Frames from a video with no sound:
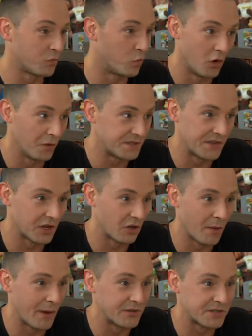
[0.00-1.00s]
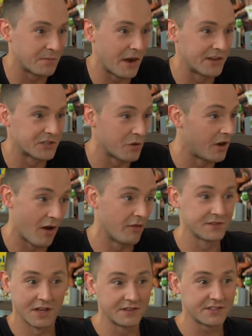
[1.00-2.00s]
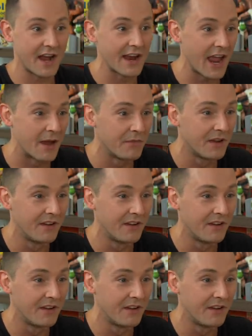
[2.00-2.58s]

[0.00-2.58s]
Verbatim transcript: Wolf's in the clubhouse at minus twelve. All of a sudden it's a tie game.